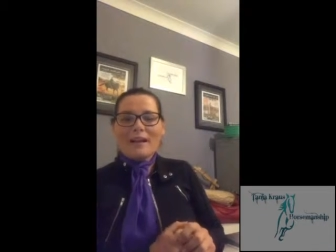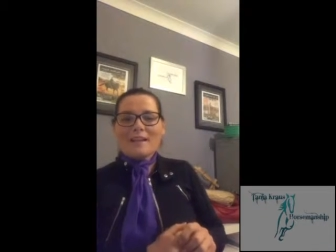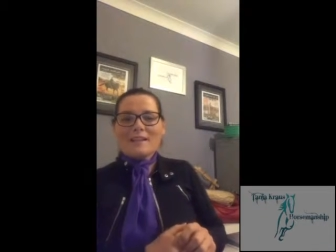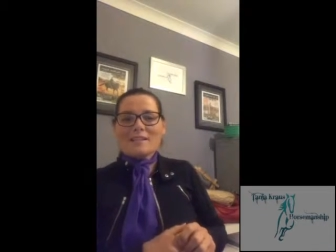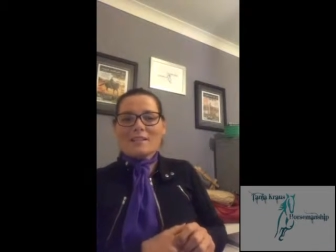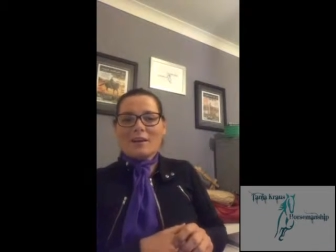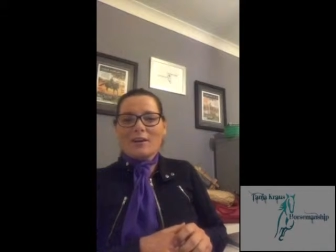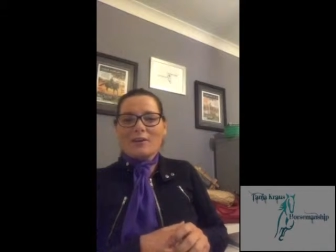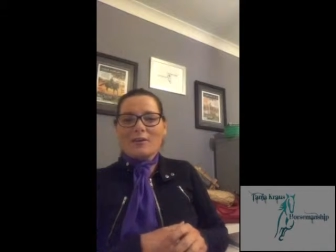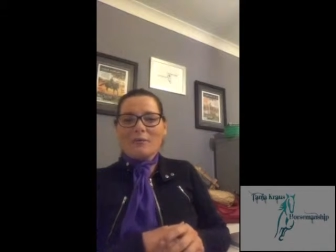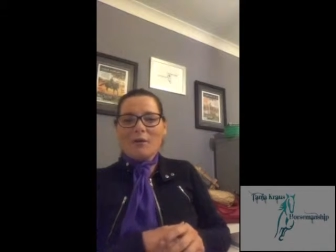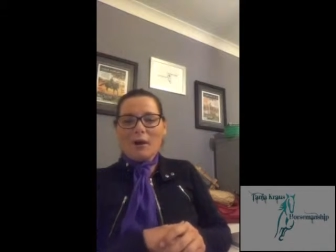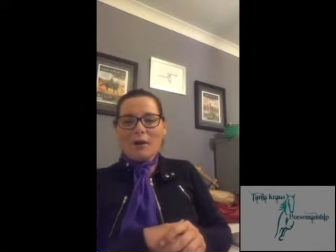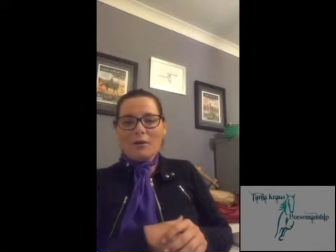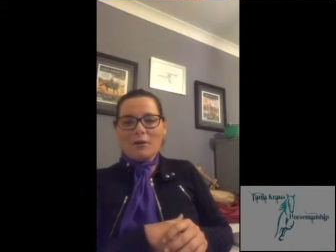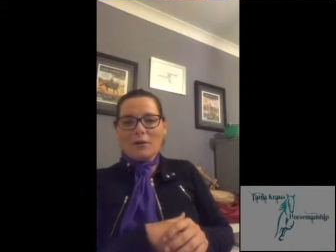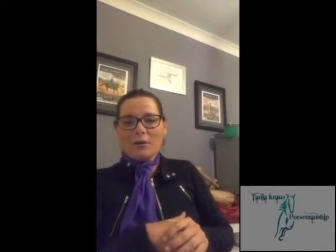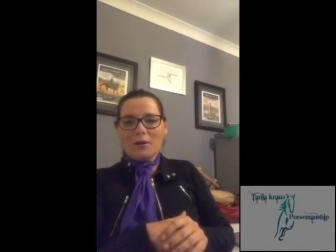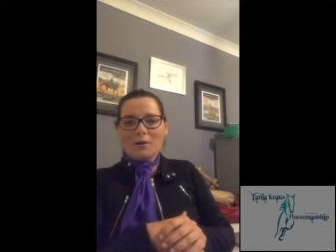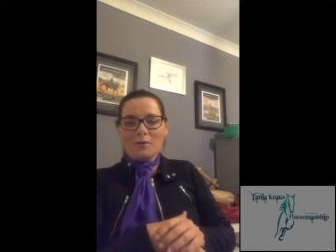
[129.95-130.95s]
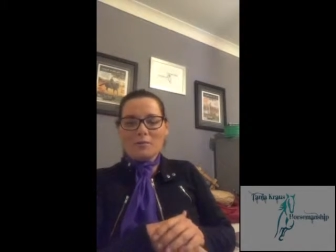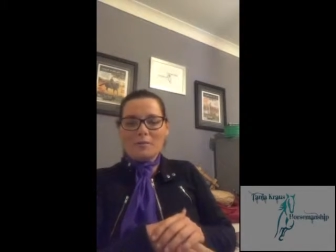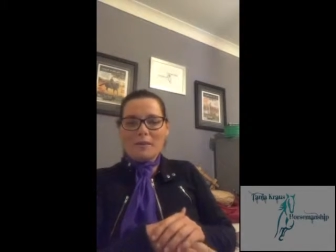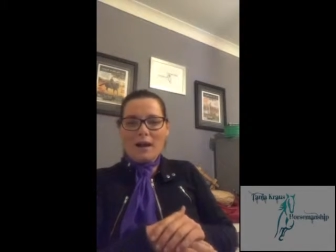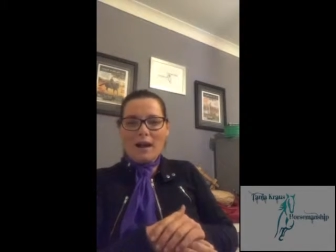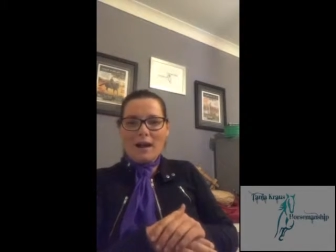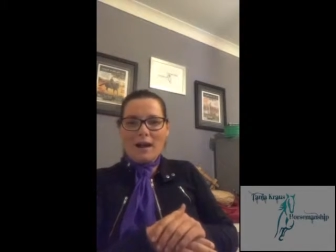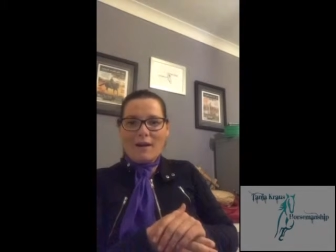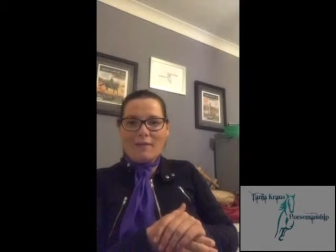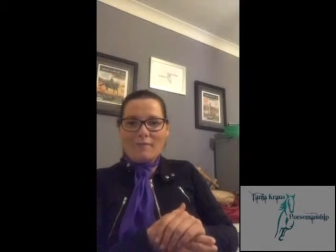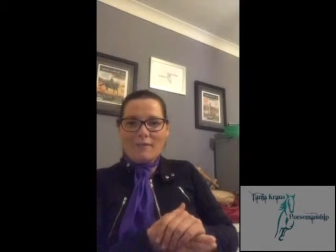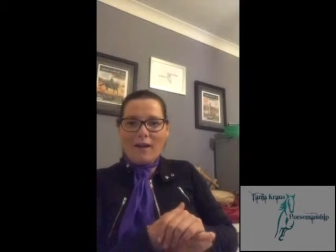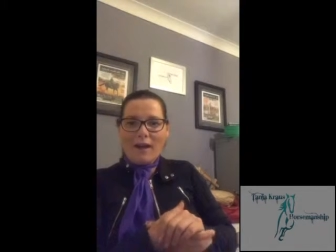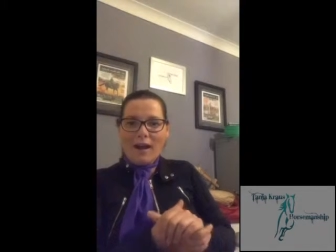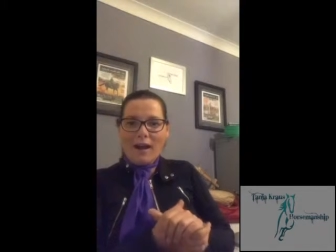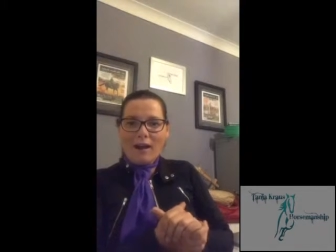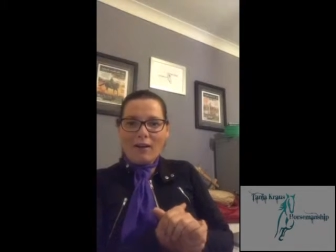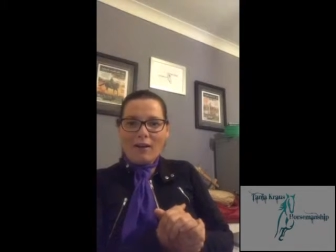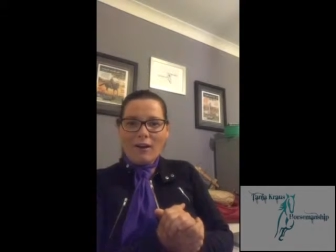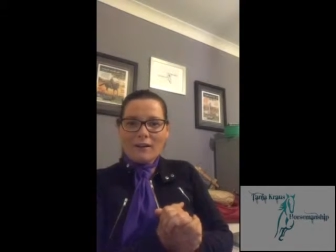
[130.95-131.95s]
So welcome,
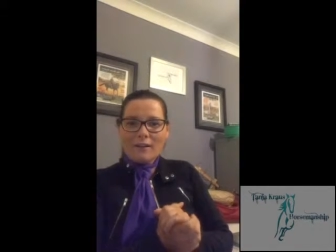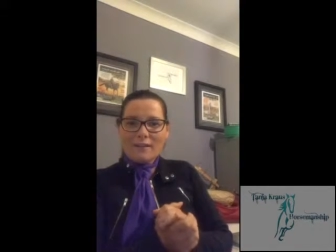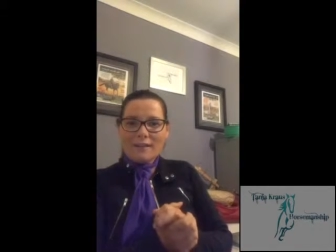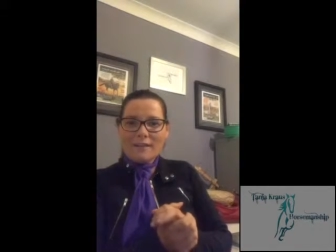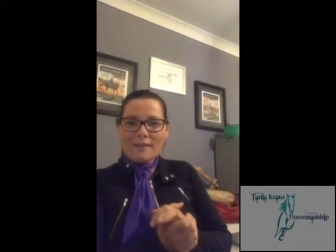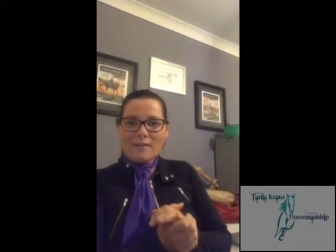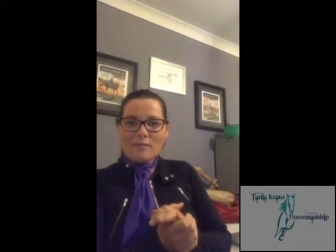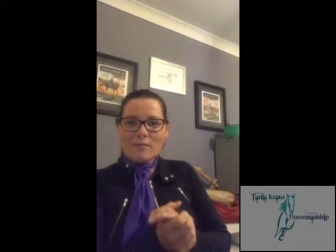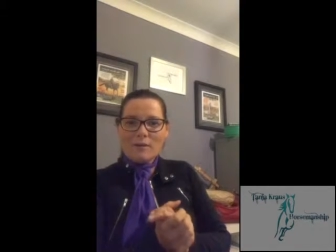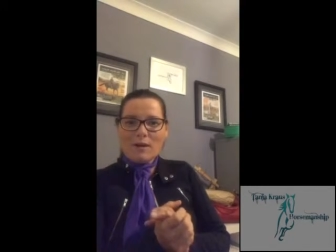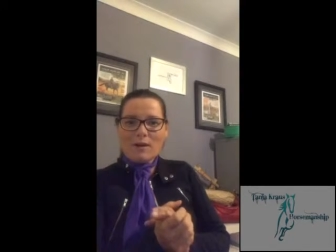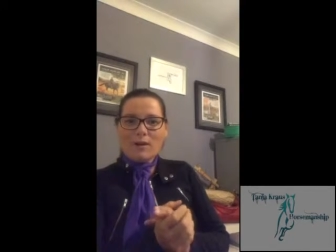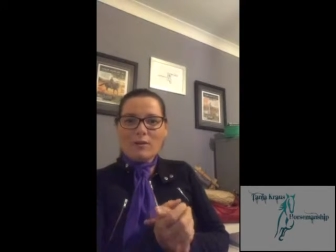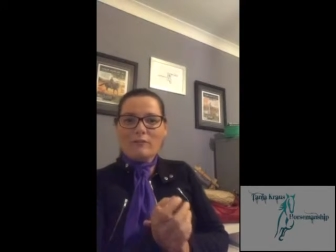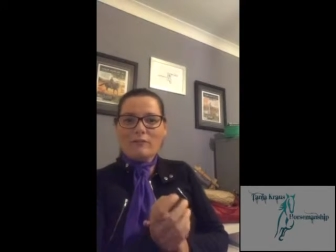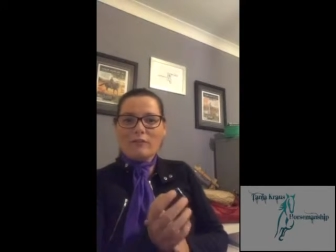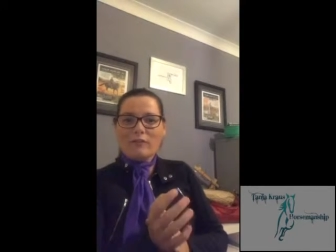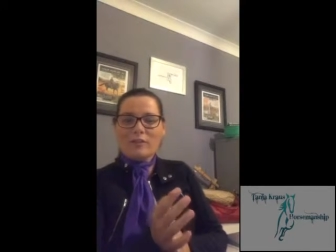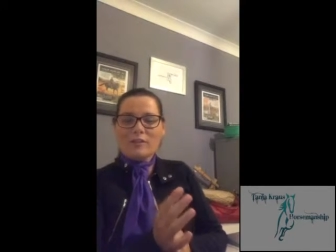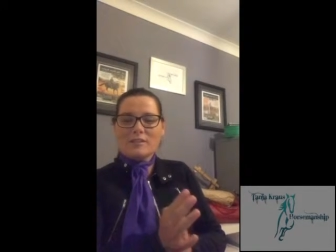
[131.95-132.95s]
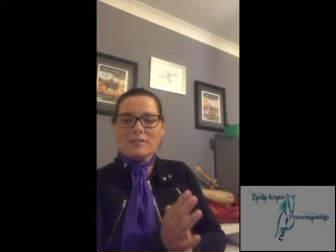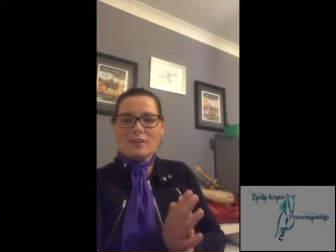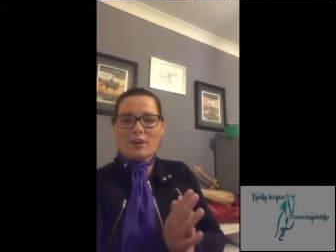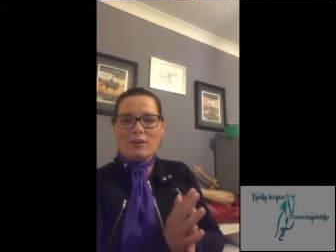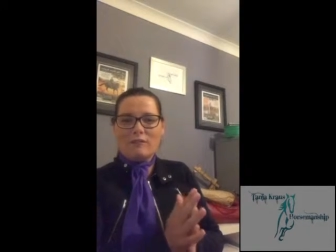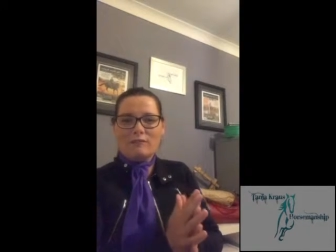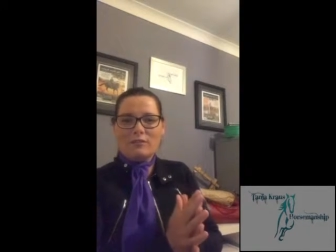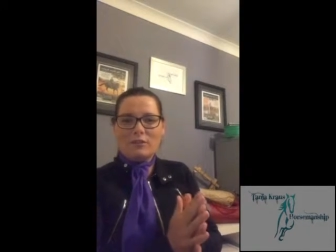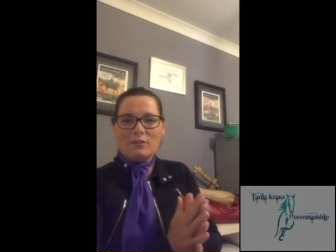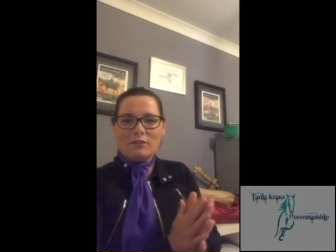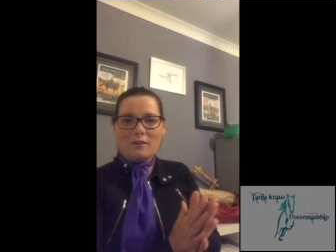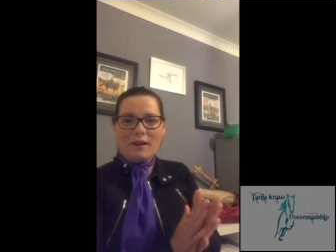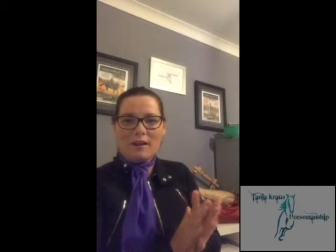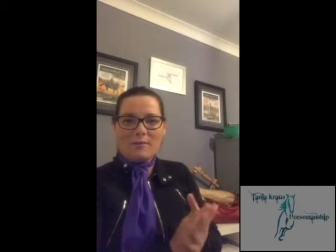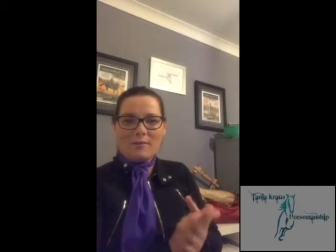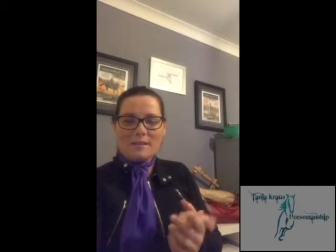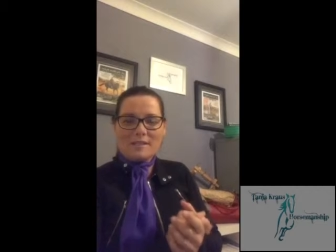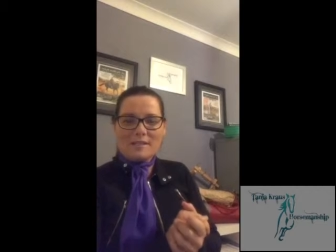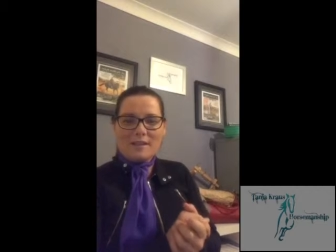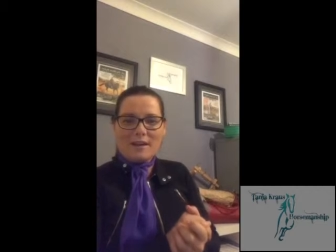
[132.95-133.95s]
hi Holly, welcome first time viewer.
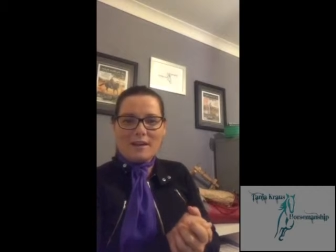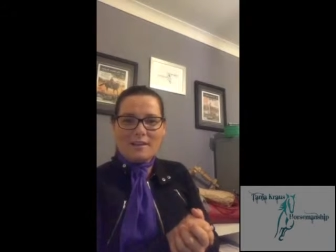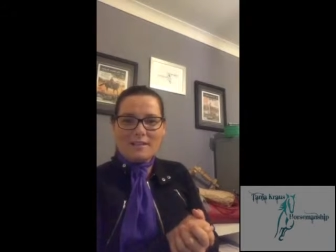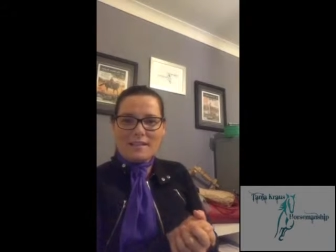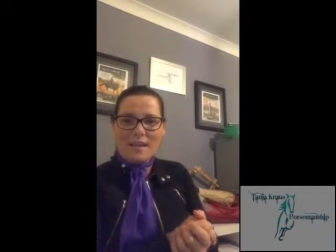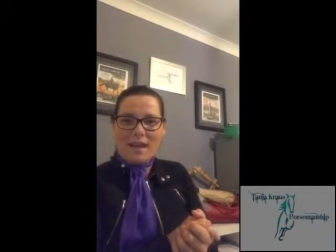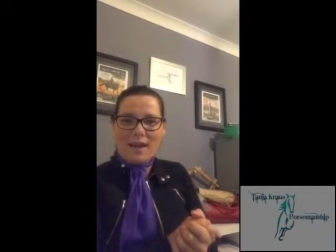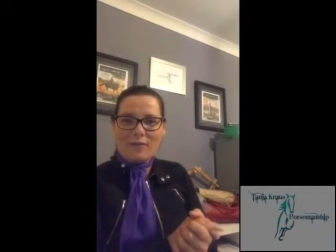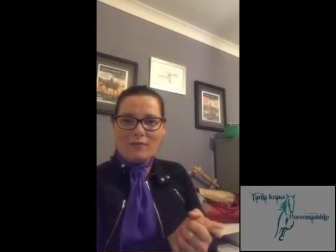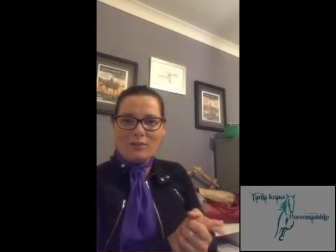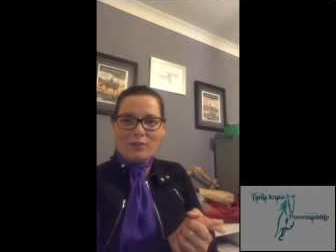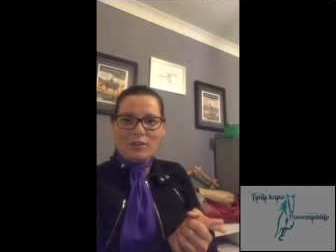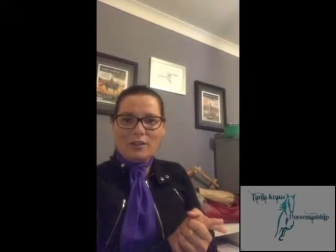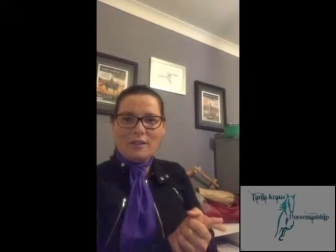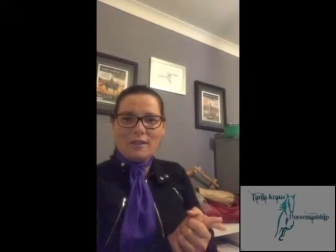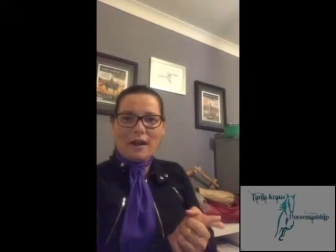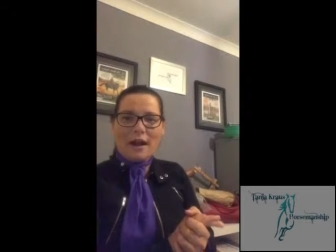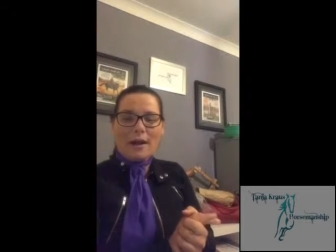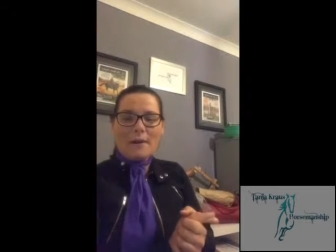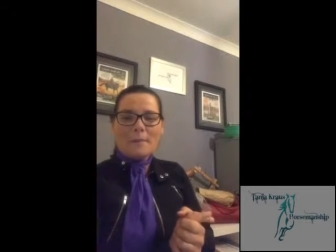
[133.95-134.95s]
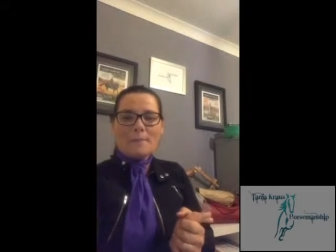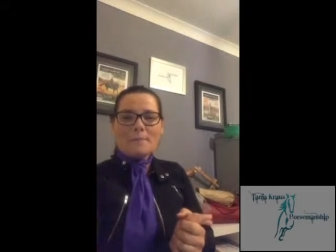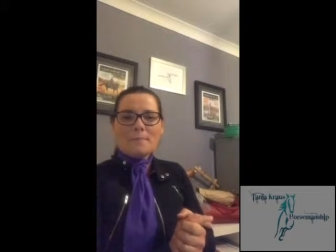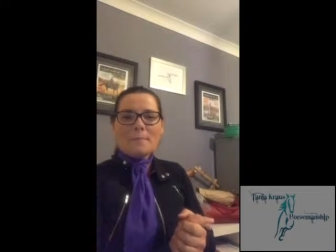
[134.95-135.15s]
I'm excited to have you here.